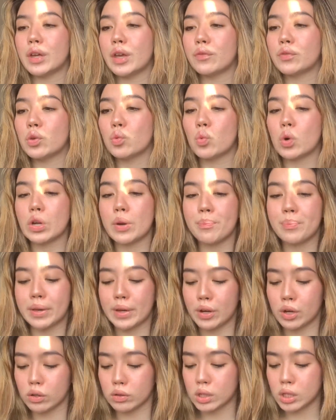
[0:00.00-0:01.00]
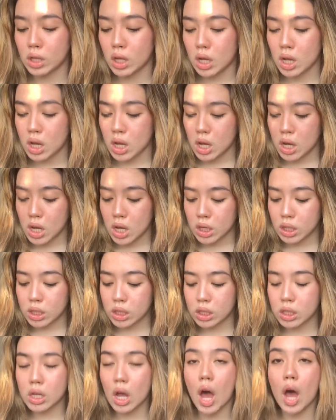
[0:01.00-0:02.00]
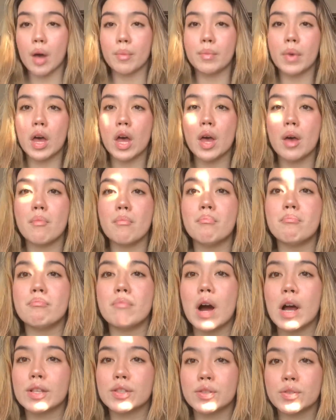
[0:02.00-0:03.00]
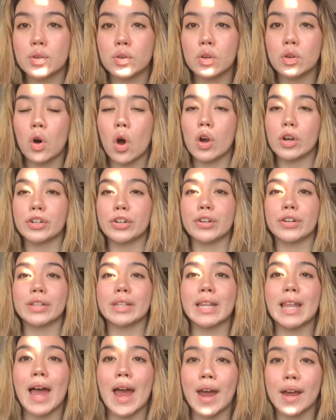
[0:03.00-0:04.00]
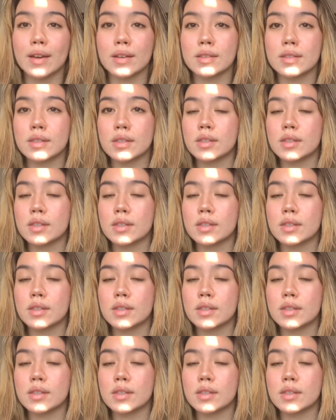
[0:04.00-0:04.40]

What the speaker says: you want to build some muscle on your legs,